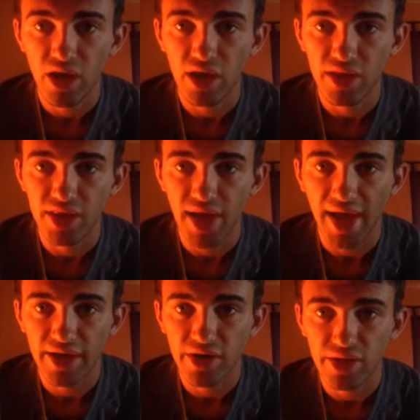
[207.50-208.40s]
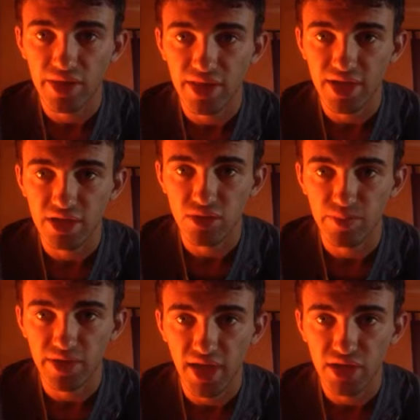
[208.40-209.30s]
the higher the electrical
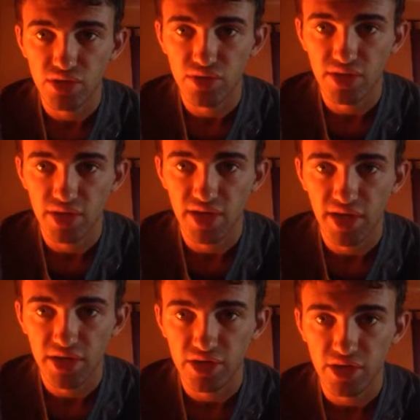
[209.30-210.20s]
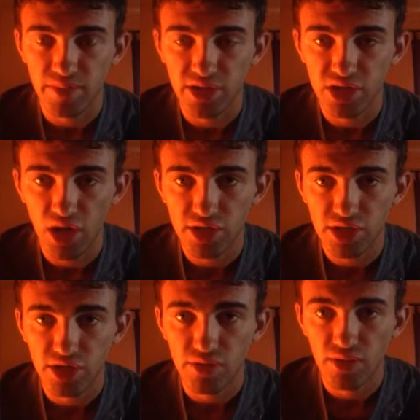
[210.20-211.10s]
potential the conductor can be
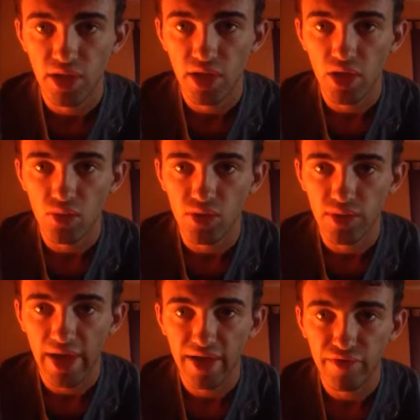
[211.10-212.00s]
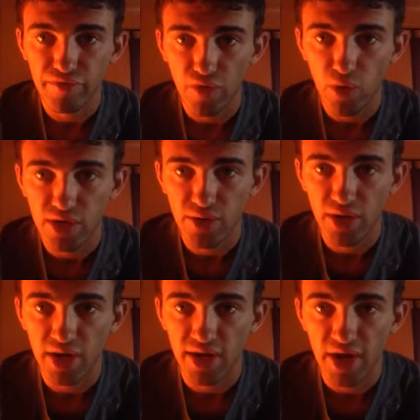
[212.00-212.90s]
charged to. When you have orgone
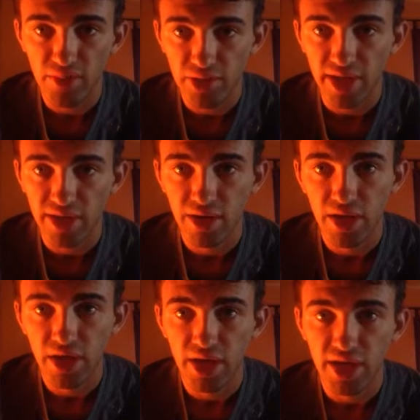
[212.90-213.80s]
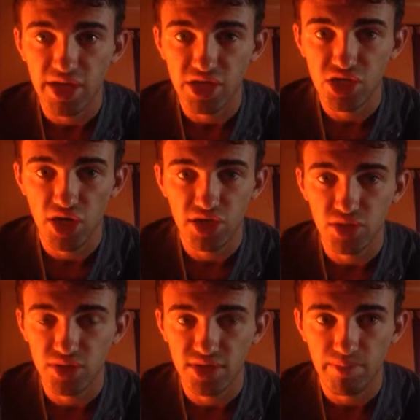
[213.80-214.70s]
on an airplane, it is charged
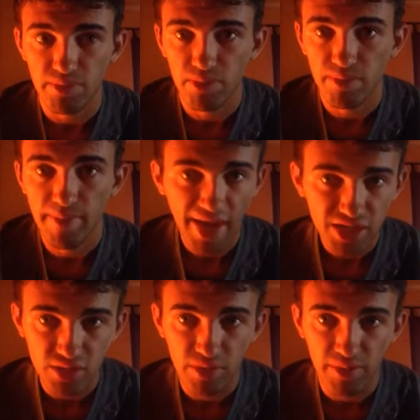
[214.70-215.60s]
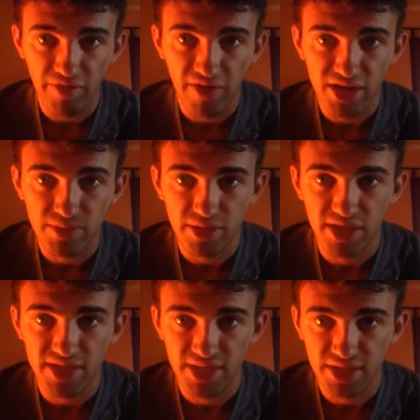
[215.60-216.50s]
to its maximum effect
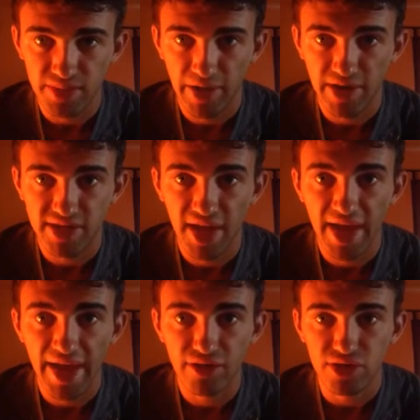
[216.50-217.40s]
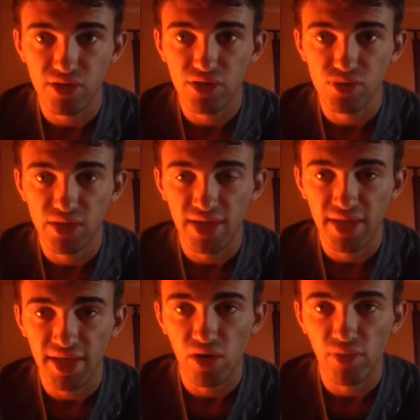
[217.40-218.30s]
because that's about as high altitude as we can
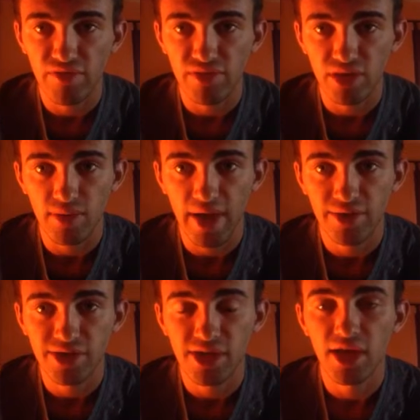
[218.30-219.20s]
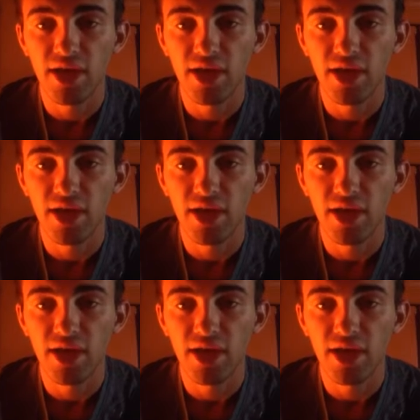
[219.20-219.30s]
get away from the ground,